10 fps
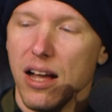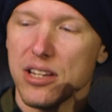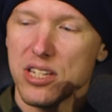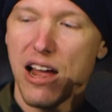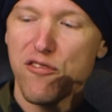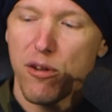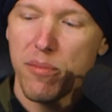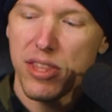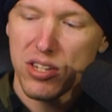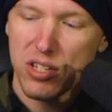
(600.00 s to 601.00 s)
Aside
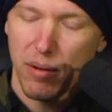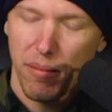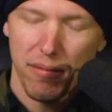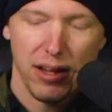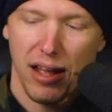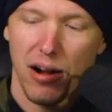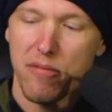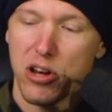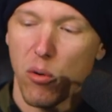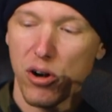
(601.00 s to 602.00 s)
from this, I don't
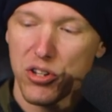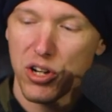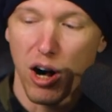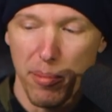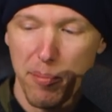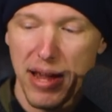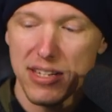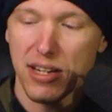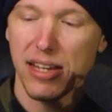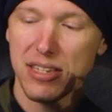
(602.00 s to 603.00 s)
even know where to start, but
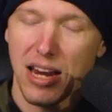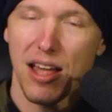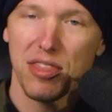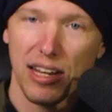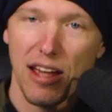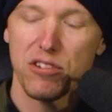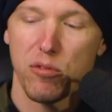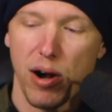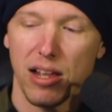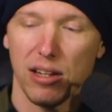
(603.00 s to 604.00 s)
basically it's got the left
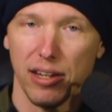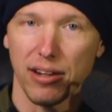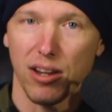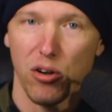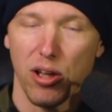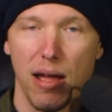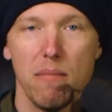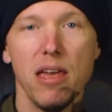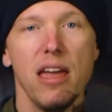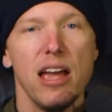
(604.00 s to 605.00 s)
and right click. Okay.
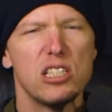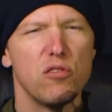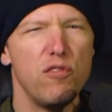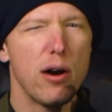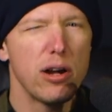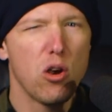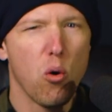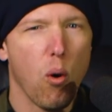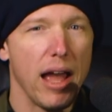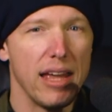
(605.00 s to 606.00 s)
It's very
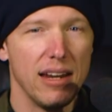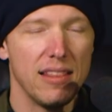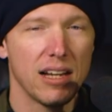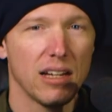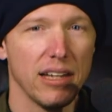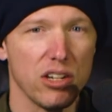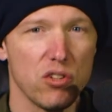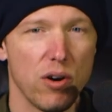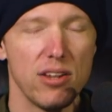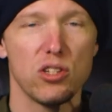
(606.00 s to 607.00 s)
quiet in the
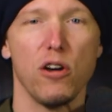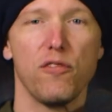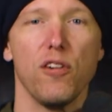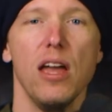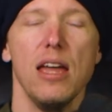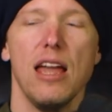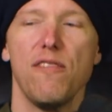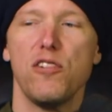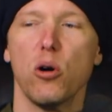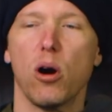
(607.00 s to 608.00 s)
clicks, right? So
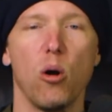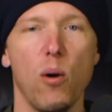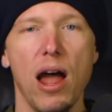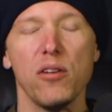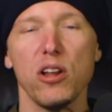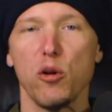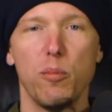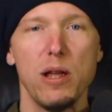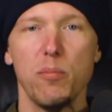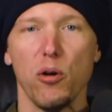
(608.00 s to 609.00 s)
if you're around other
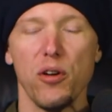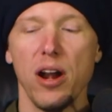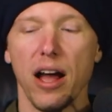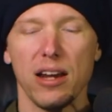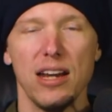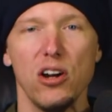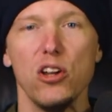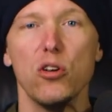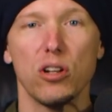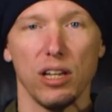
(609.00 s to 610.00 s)
people, they're not going to hear
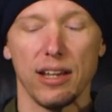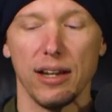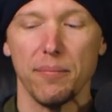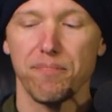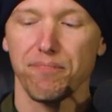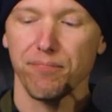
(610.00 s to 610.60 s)
you clicking.